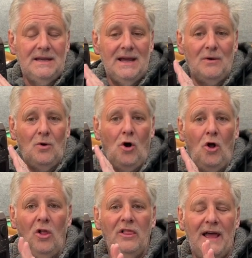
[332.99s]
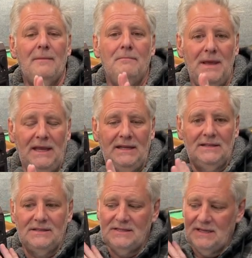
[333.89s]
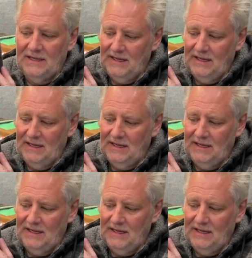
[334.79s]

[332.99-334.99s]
Now, all that means